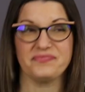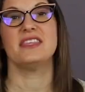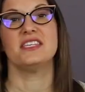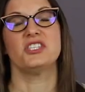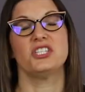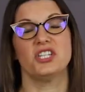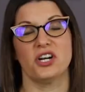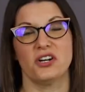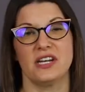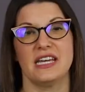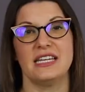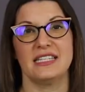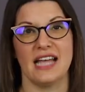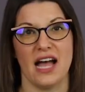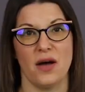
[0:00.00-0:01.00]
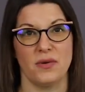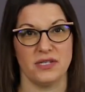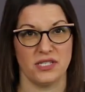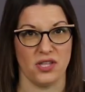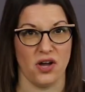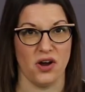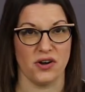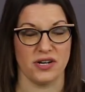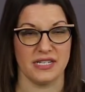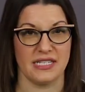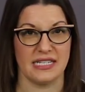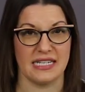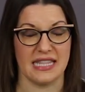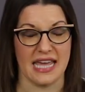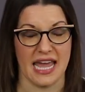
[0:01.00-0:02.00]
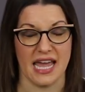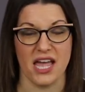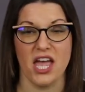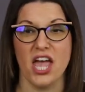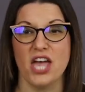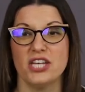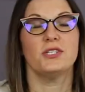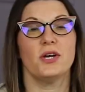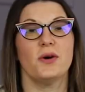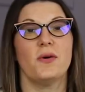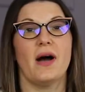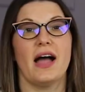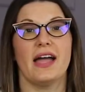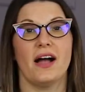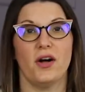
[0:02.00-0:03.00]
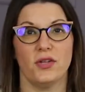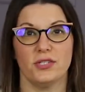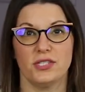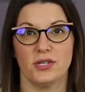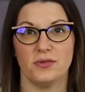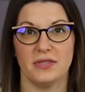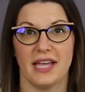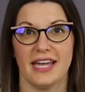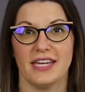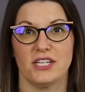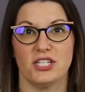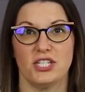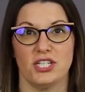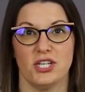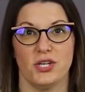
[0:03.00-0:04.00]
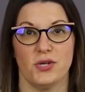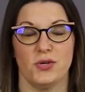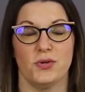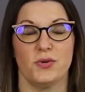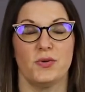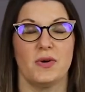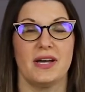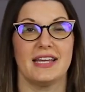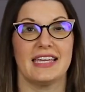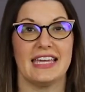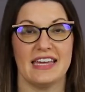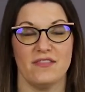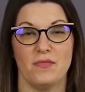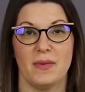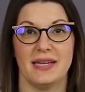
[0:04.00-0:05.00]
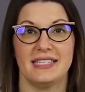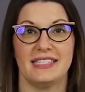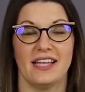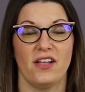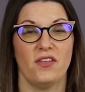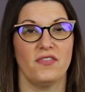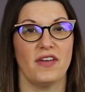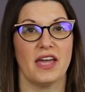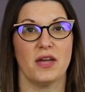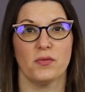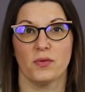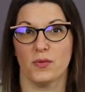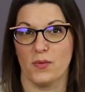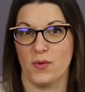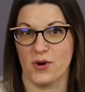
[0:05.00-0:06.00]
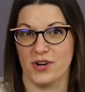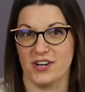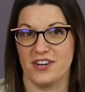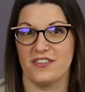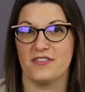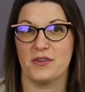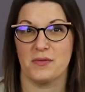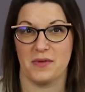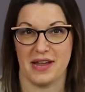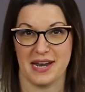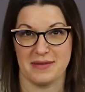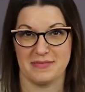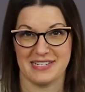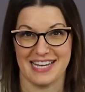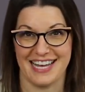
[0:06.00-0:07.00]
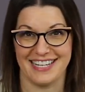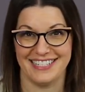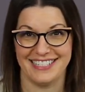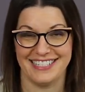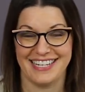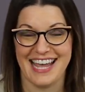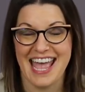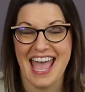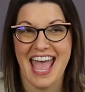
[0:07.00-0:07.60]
The starting is always the hardest thing. So I also like to give myself a reward for when I'm done.